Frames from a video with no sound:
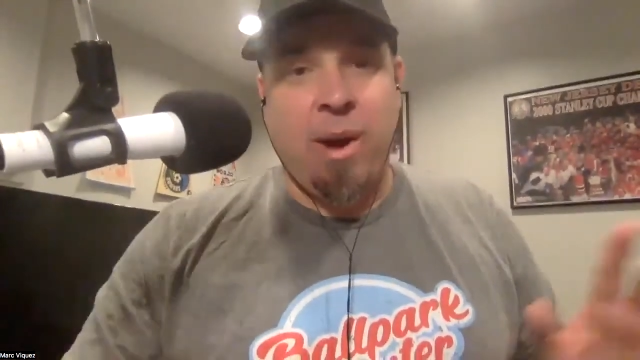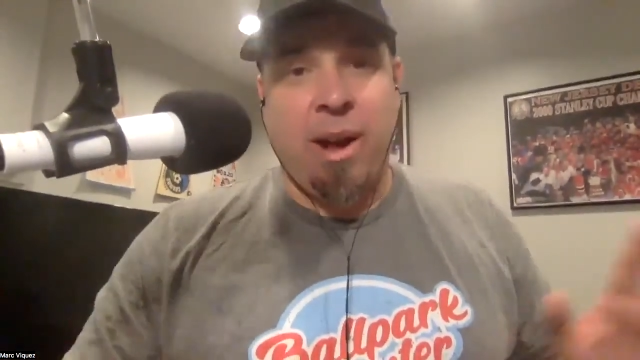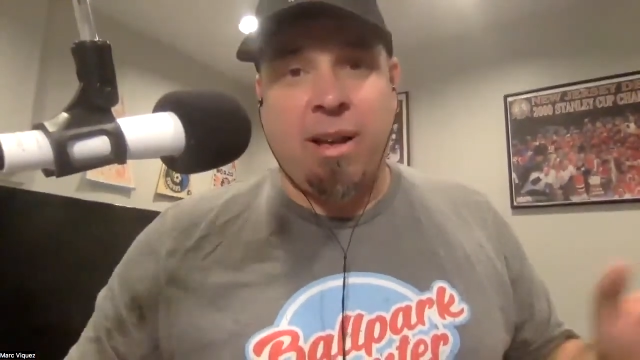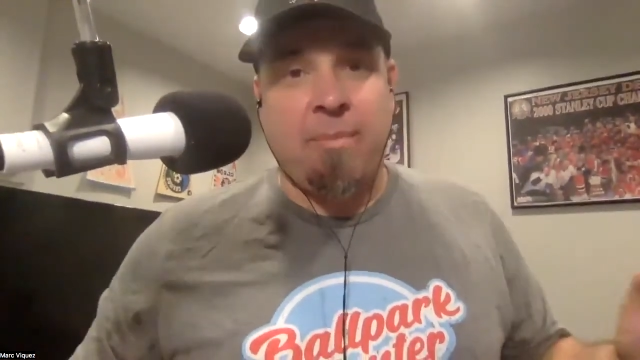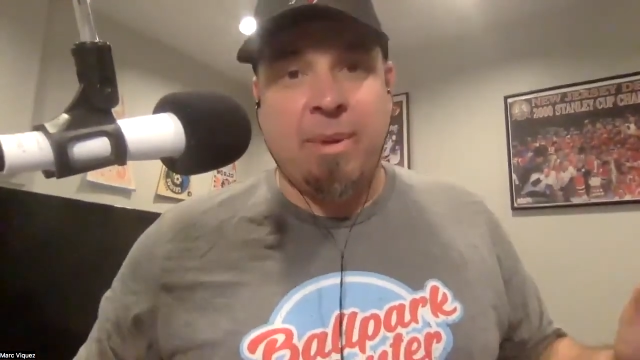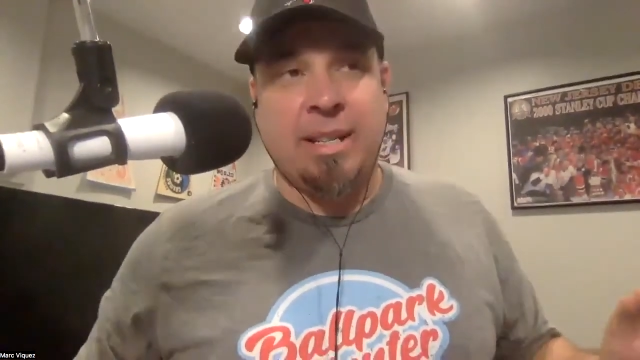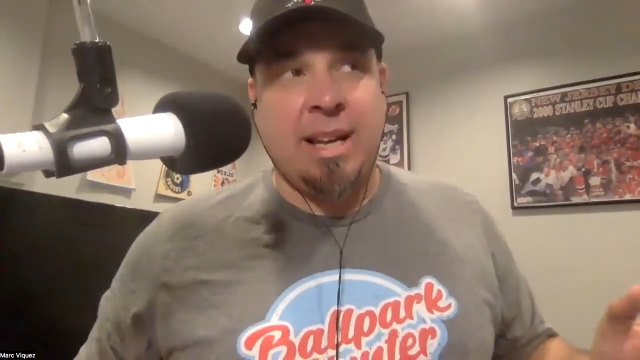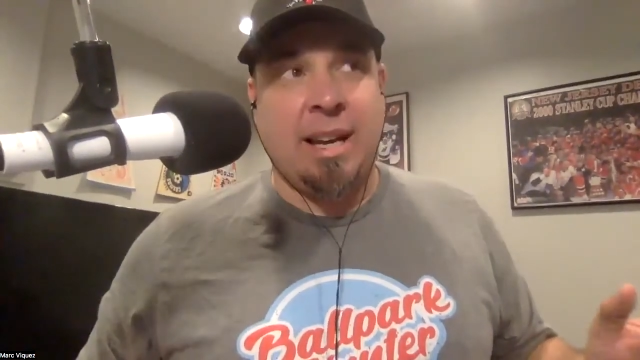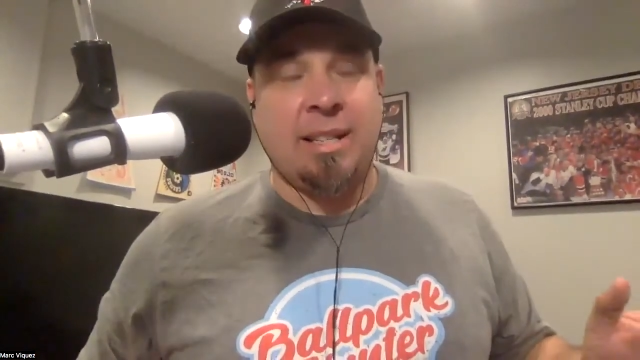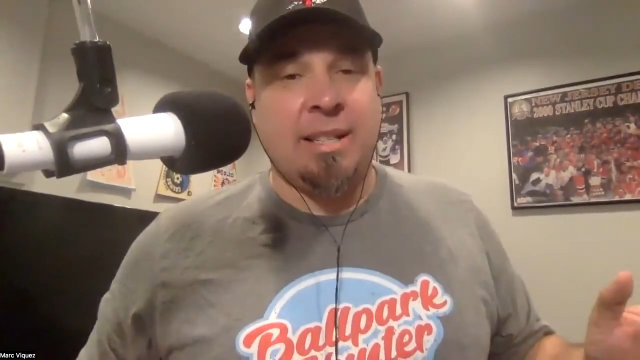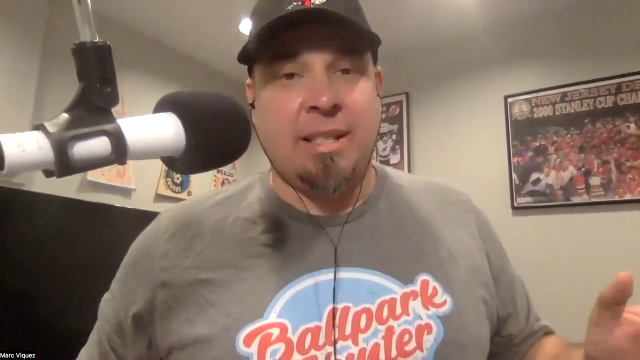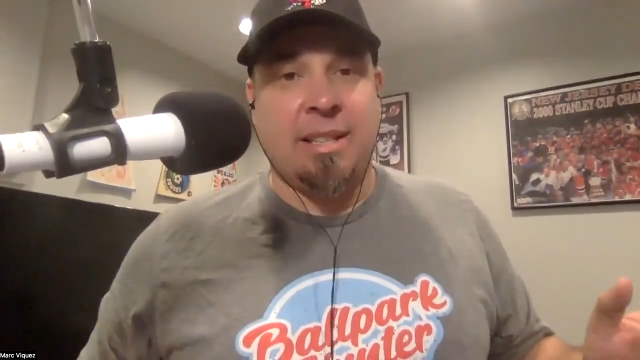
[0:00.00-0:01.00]
wake up in
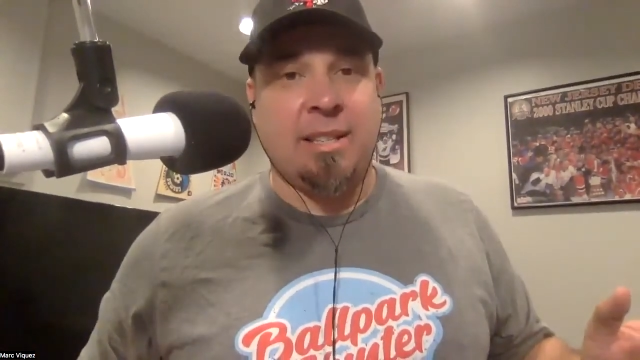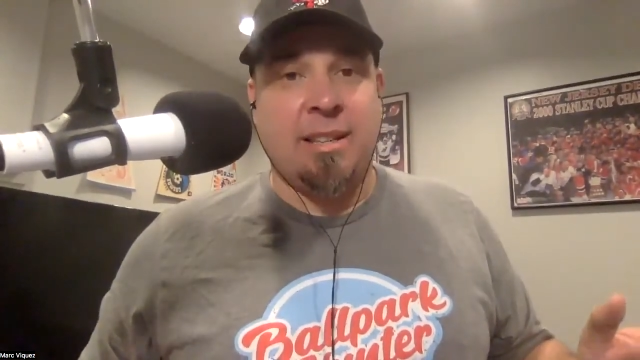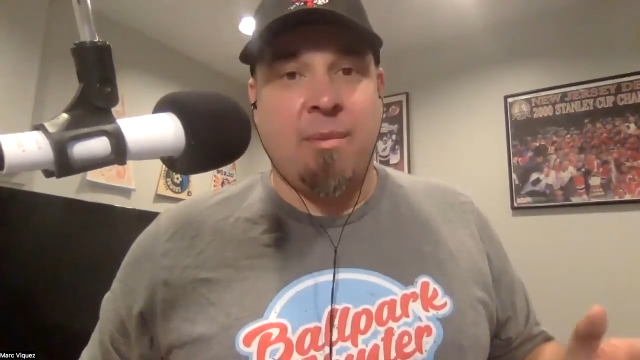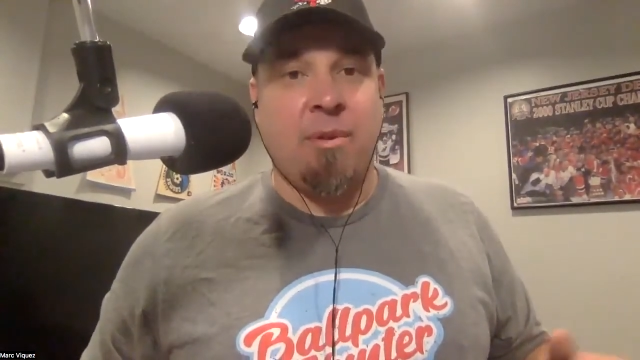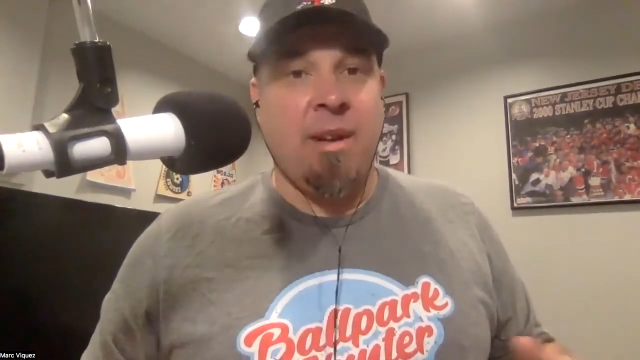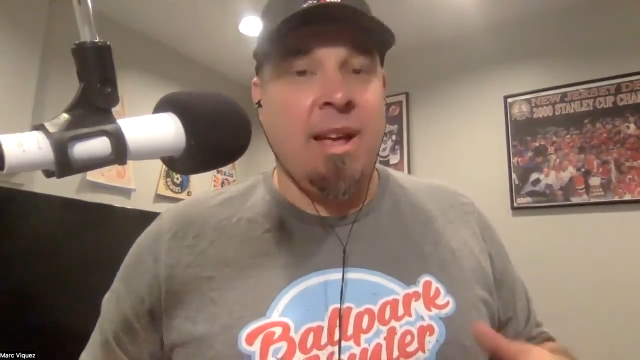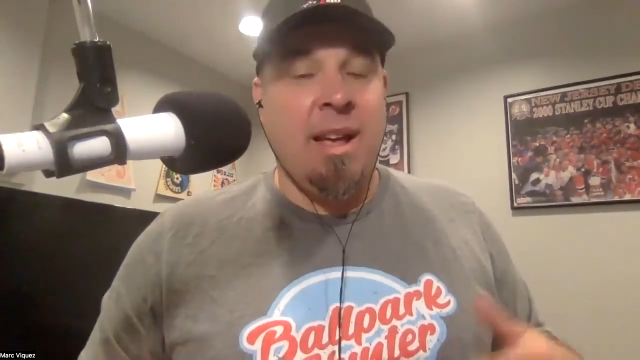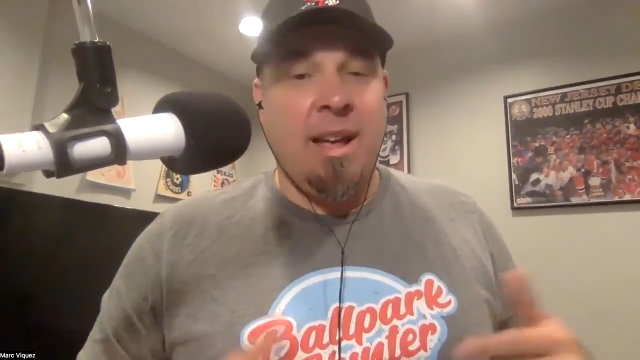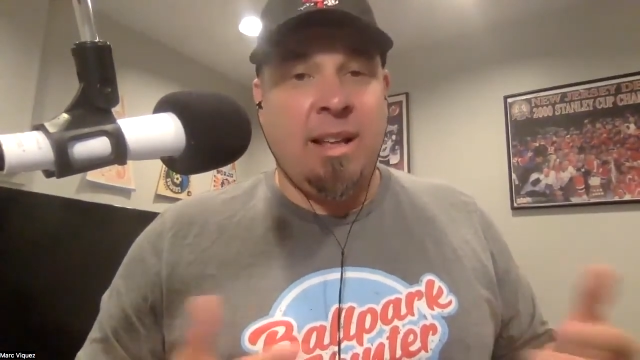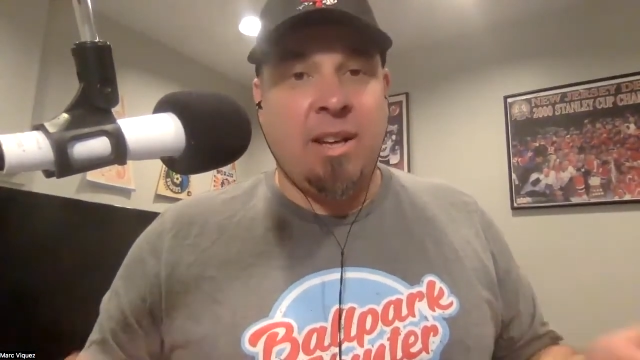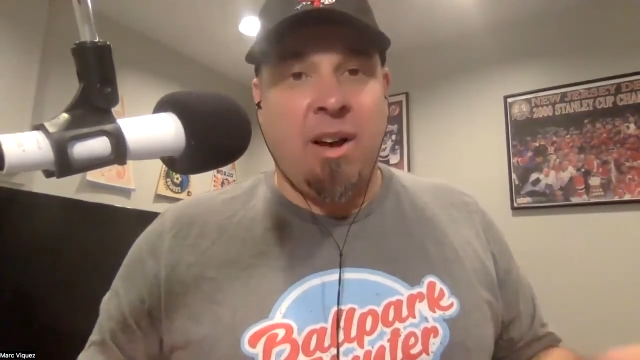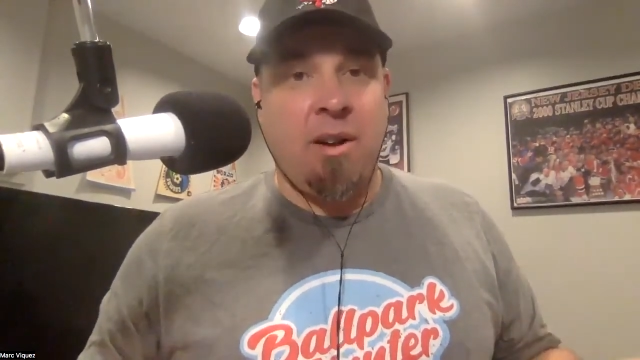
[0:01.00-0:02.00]
Texas in the summer,
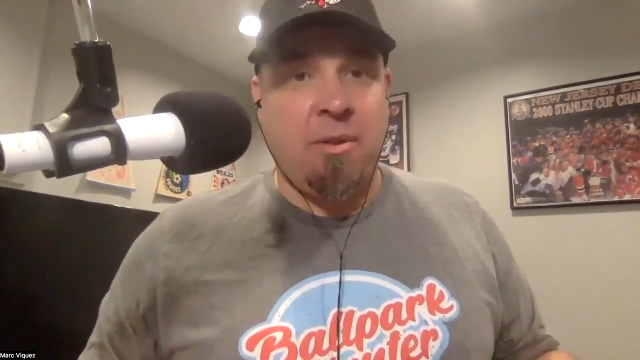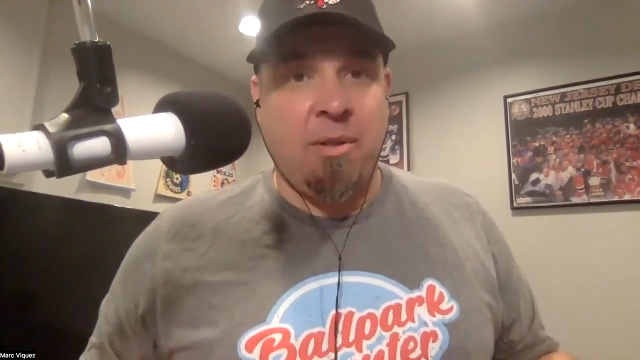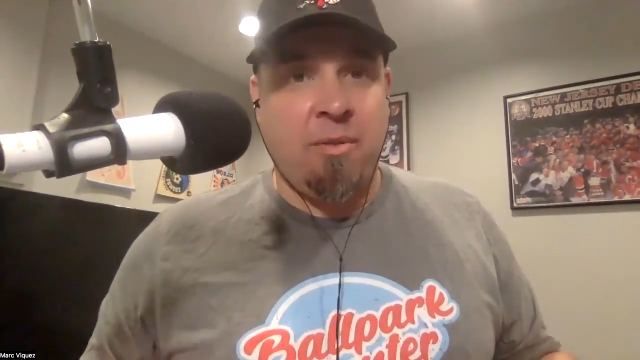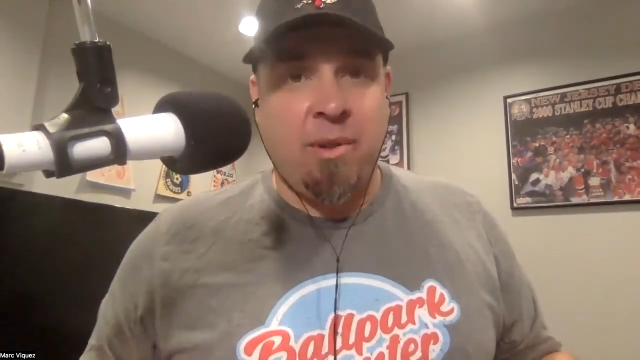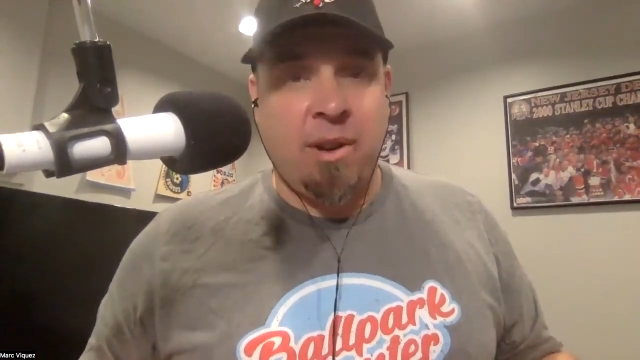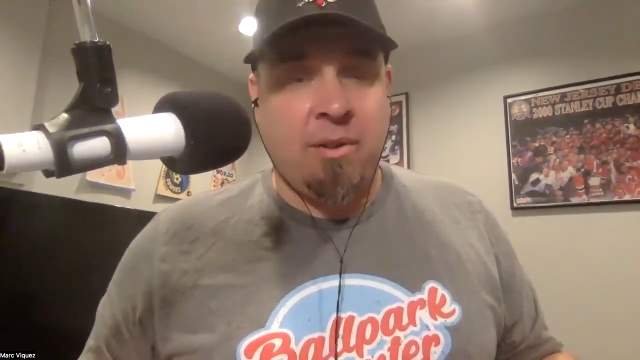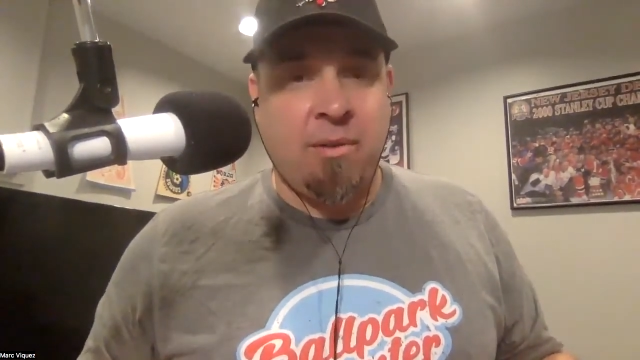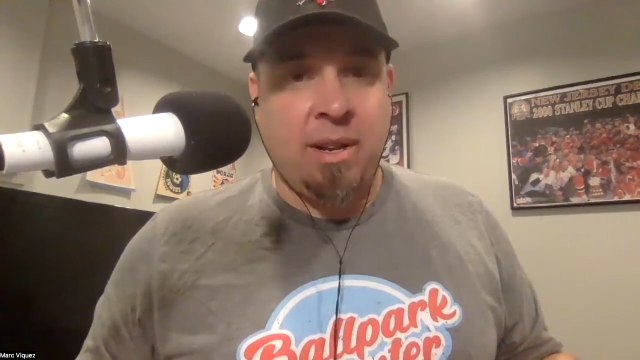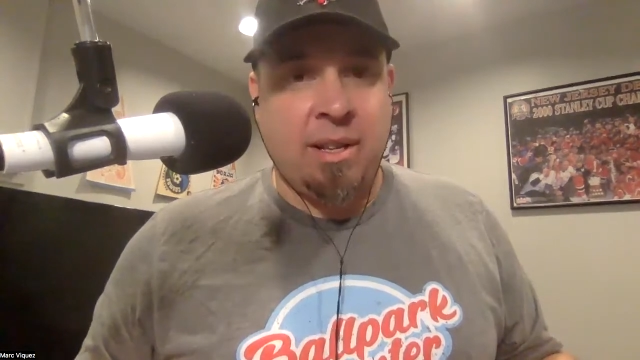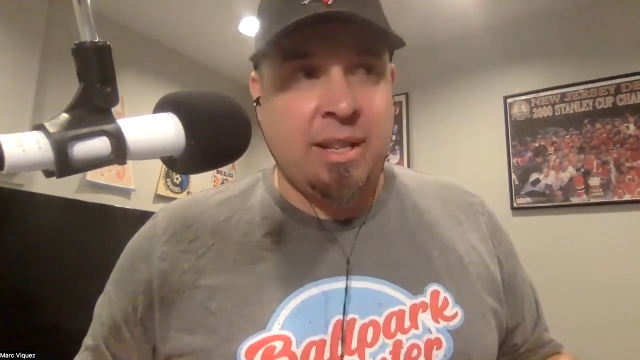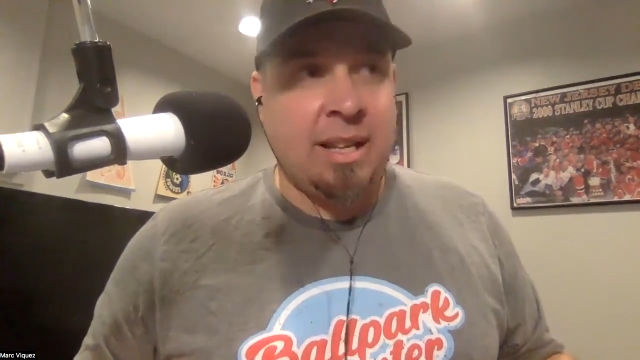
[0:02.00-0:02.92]
it's 103 degrees.